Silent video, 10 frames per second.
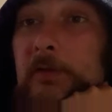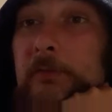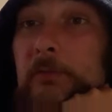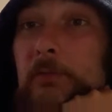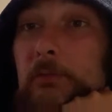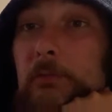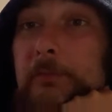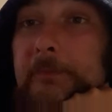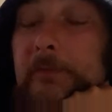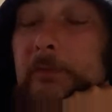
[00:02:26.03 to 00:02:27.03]
Not a
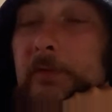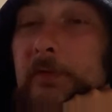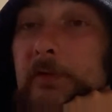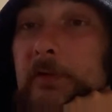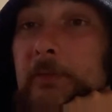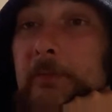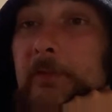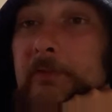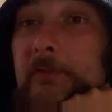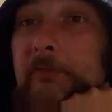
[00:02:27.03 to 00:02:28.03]
woman, it was a guy. I
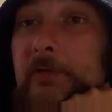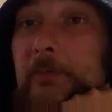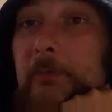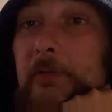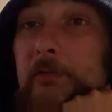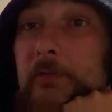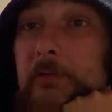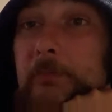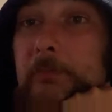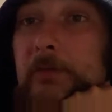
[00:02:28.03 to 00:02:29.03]
managed to flip over
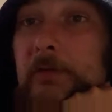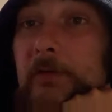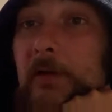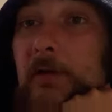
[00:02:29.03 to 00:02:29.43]
because